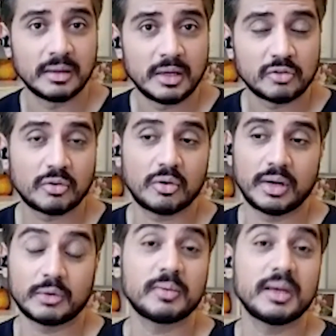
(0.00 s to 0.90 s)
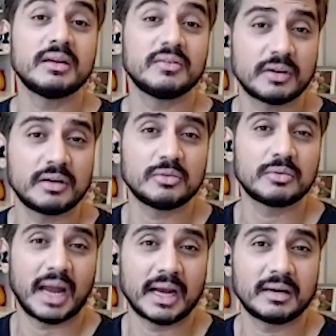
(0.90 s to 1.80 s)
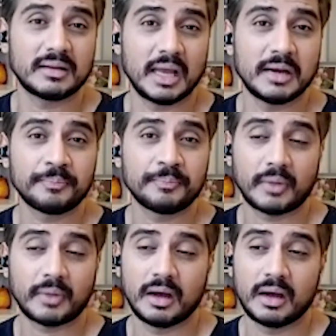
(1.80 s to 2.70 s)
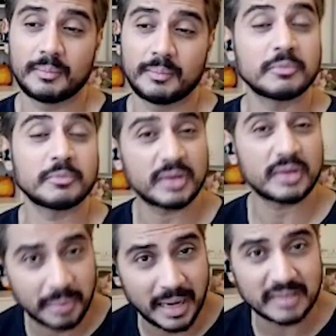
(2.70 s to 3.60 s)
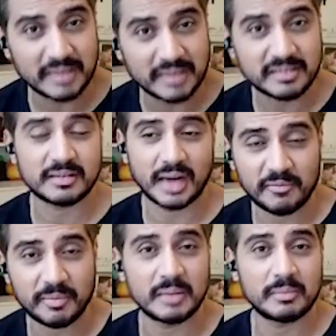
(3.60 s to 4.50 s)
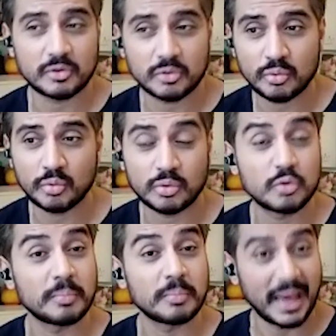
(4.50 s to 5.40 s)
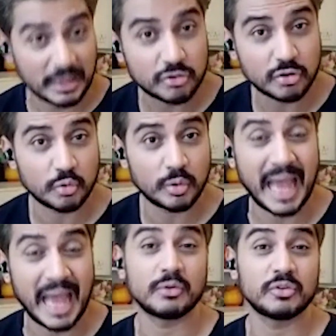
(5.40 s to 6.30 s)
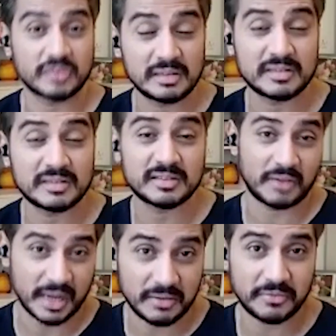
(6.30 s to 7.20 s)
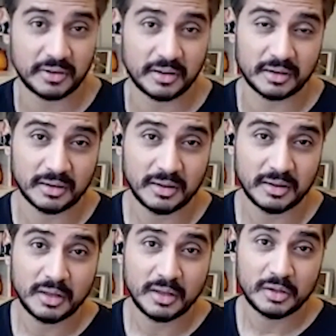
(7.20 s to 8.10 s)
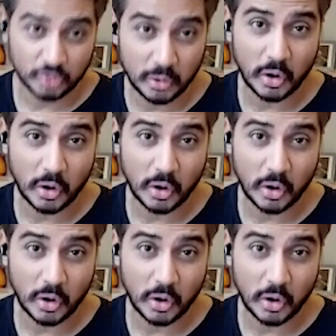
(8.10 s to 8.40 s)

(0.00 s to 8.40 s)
So it was very difficult to crack it then. But I'm just very blessed that I've been able to manage to do it and to still survive so long.